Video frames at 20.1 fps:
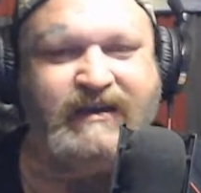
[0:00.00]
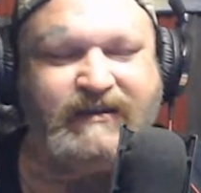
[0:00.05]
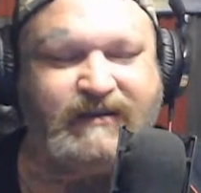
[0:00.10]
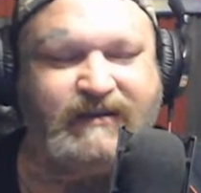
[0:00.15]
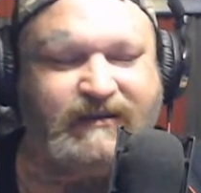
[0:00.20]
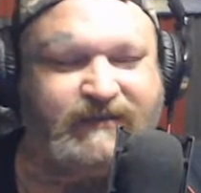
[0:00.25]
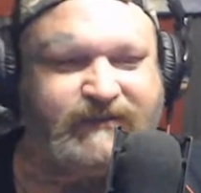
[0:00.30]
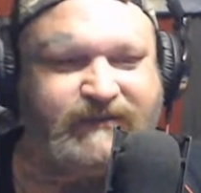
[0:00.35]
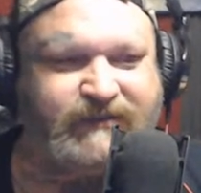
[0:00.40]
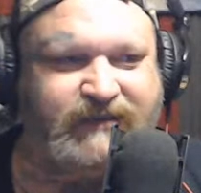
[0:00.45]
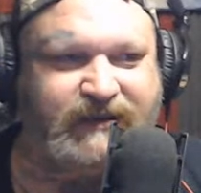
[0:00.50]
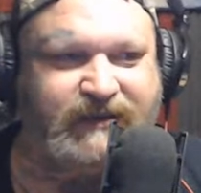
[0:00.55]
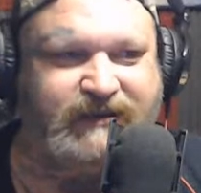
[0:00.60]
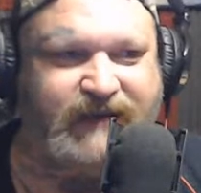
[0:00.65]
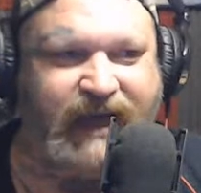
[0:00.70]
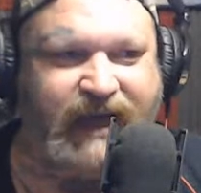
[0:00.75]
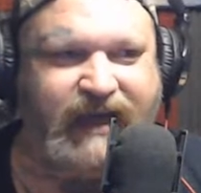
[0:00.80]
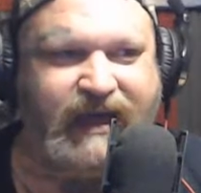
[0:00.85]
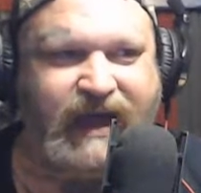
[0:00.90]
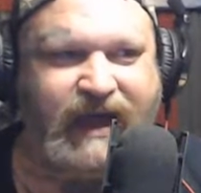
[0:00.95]
Because
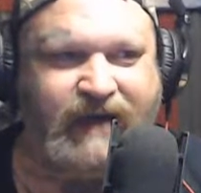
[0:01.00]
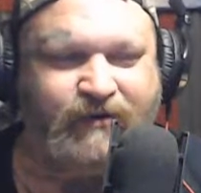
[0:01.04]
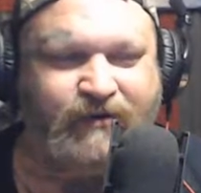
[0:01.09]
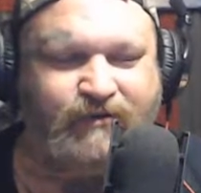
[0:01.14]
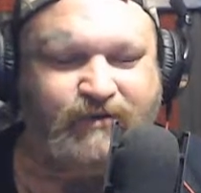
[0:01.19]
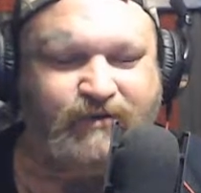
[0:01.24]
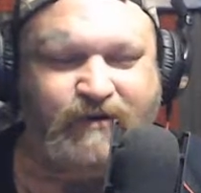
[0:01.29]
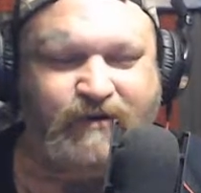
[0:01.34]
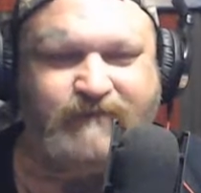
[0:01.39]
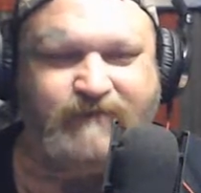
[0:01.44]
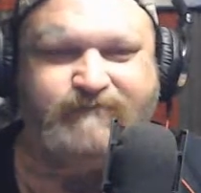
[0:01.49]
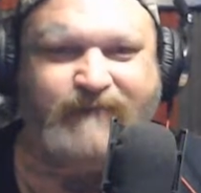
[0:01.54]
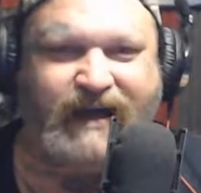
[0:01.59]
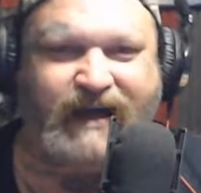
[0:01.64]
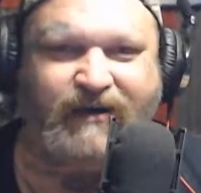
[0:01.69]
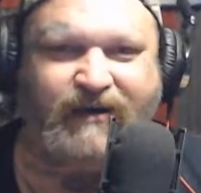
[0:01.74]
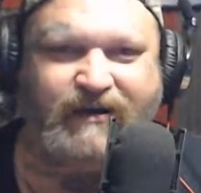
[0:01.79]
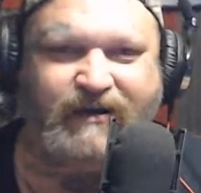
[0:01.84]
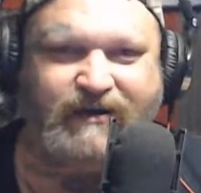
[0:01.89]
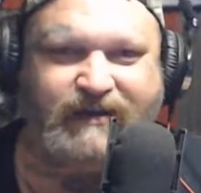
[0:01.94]
today, I don't know if
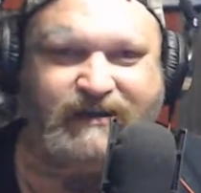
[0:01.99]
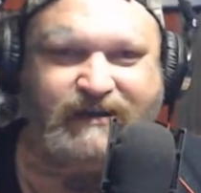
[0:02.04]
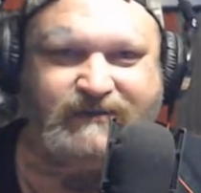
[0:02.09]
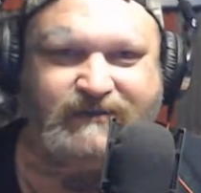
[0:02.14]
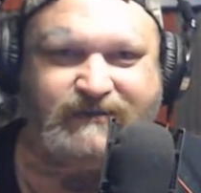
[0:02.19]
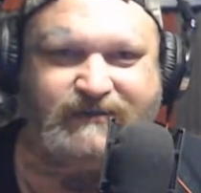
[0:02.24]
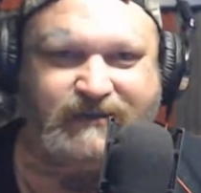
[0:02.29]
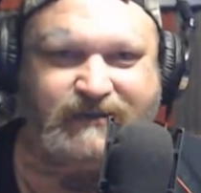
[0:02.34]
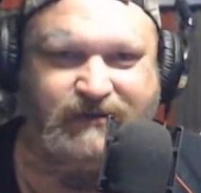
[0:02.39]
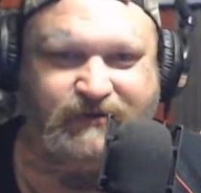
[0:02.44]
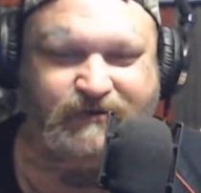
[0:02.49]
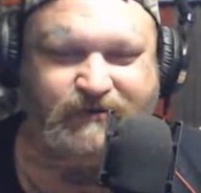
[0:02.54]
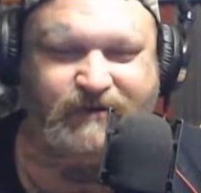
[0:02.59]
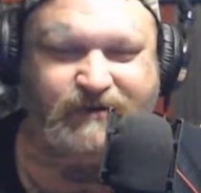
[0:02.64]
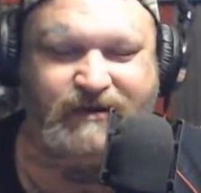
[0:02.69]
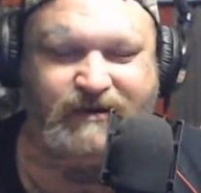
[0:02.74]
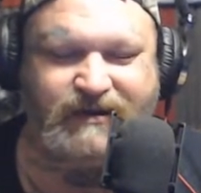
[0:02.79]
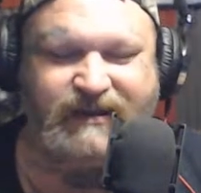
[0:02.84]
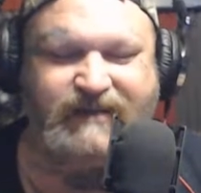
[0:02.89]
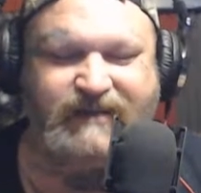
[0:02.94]
my audience and your
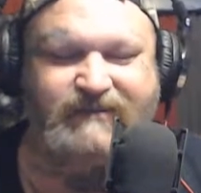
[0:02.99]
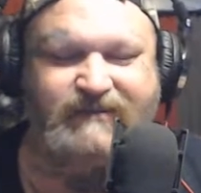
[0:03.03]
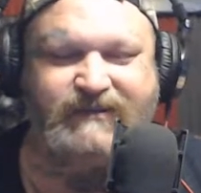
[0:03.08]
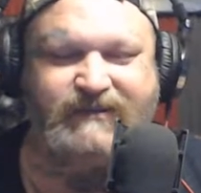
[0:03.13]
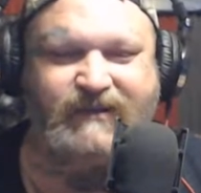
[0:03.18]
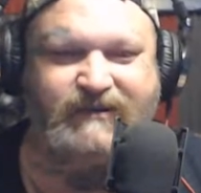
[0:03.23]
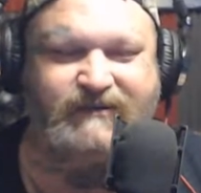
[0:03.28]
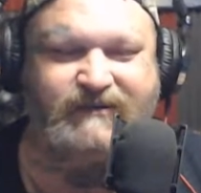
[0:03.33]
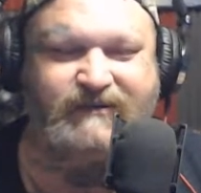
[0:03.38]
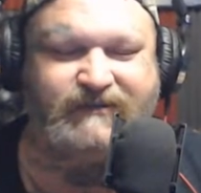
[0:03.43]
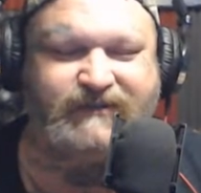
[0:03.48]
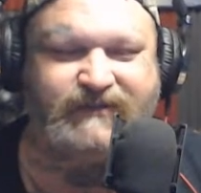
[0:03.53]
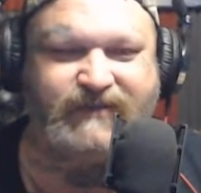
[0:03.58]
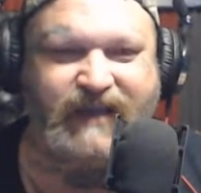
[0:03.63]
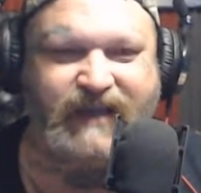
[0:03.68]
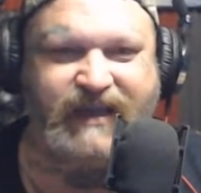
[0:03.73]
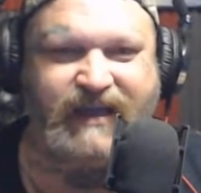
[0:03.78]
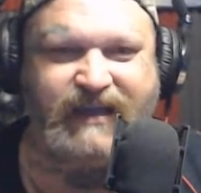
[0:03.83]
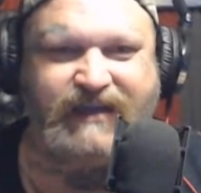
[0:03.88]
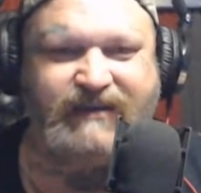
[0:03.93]
audience
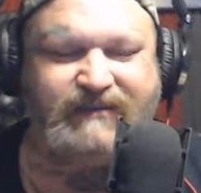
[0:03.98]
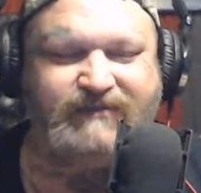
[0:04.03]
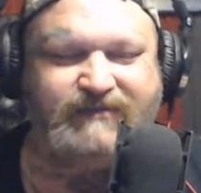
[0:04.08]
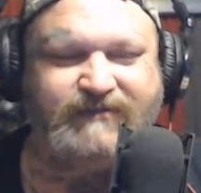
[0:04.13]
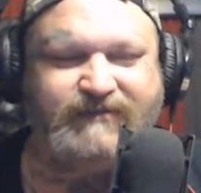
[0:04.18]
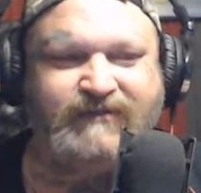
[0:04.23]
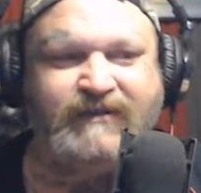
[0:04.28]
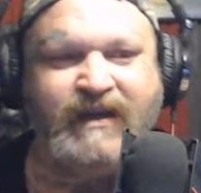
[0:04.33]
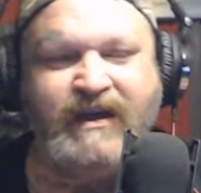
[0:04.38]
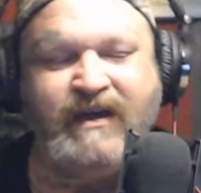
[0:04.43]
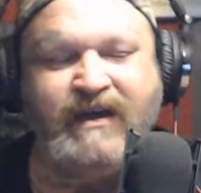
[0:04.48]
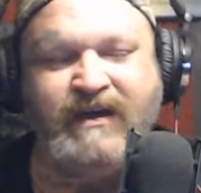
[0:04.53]
understands